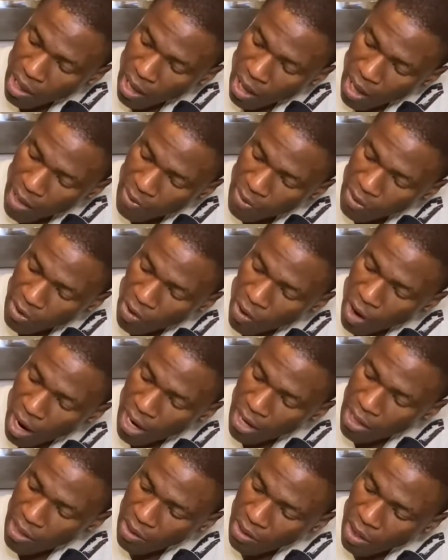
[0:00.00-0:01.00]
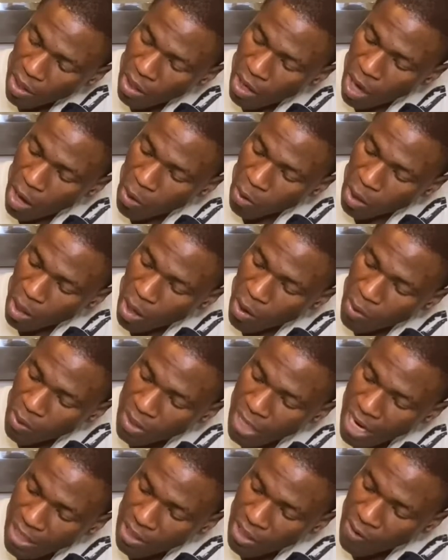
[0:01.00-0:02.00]
sign, the logo, is
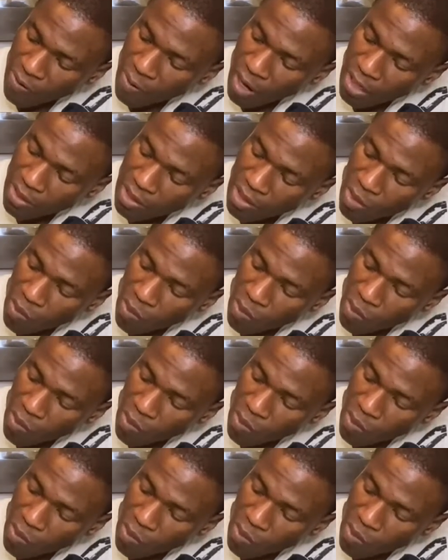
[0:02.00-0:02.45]
actually facing